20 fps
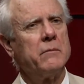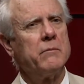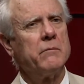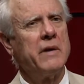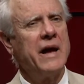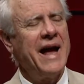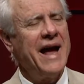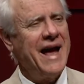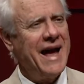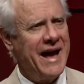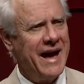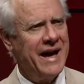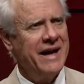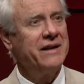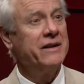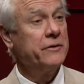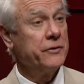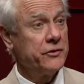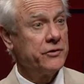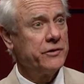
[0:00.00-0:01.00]
had
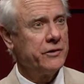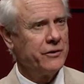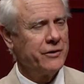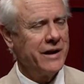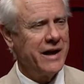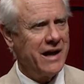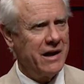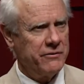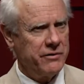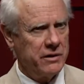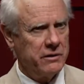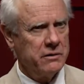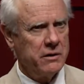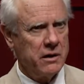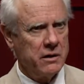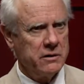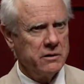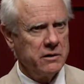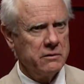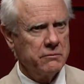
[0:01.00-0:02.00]
and still have on,
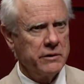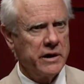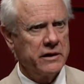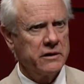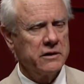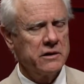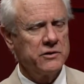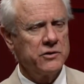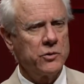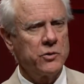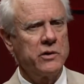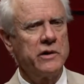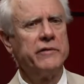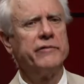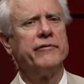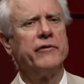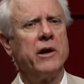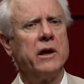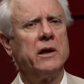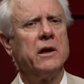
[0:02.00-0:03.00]
on the regulatory
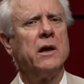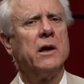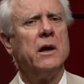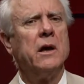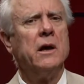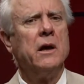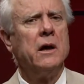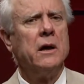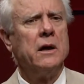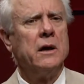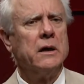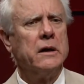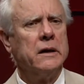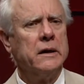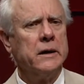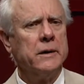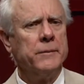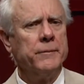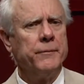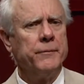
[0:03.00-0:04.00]
front,
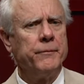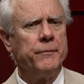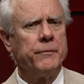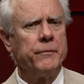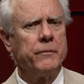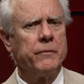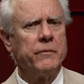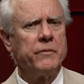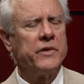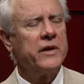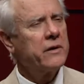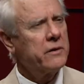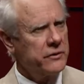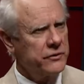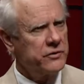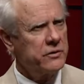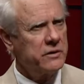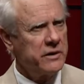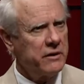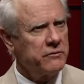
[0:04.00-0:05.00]
um, there
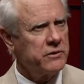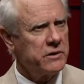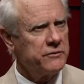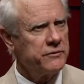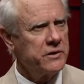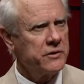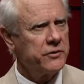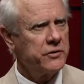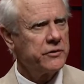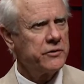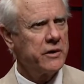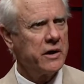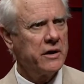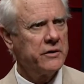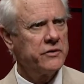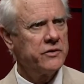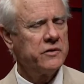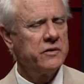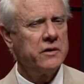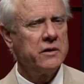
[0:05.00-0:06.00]
is a level of
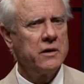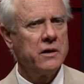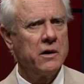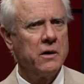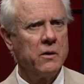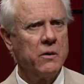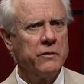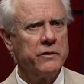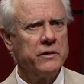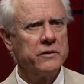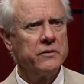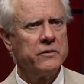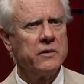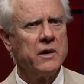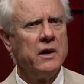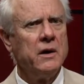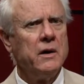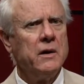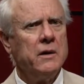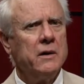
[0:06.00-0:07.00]
distrust. You know, there's
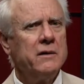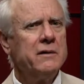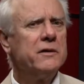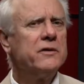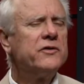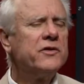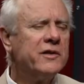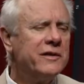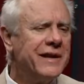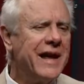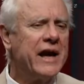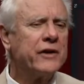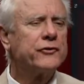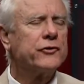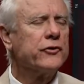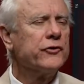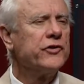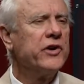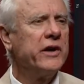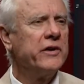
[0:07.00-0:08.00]
there's a
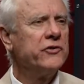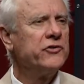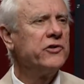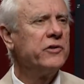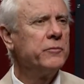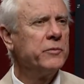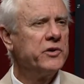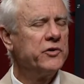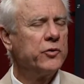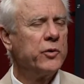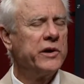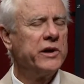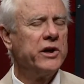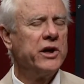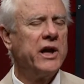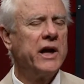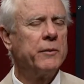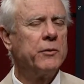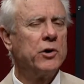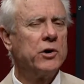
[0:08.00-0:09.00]
natural tension between sure.
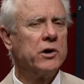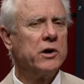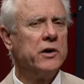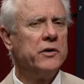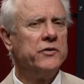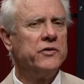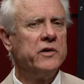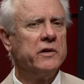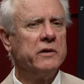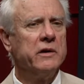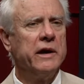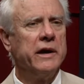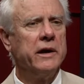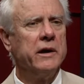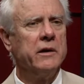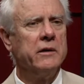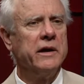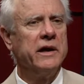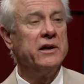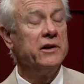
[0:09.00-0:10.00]
neighborhoods and,
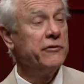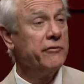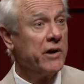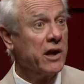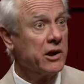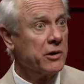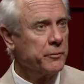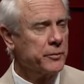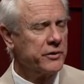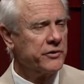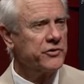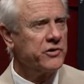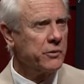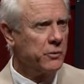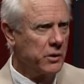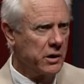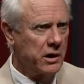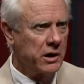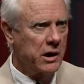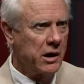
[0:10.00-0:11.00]
and, and developers that
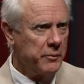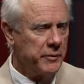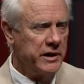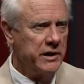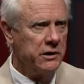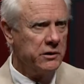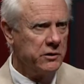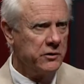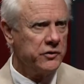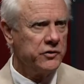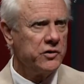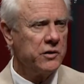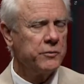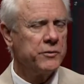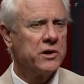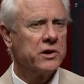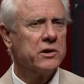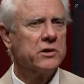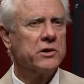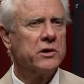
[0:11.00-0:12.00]
want to come in and do
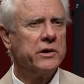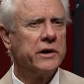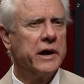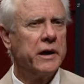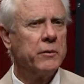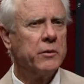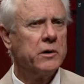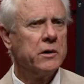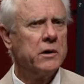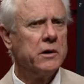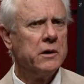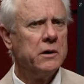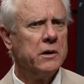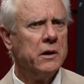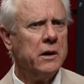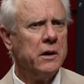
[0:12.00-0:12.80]
something in their neighborhood.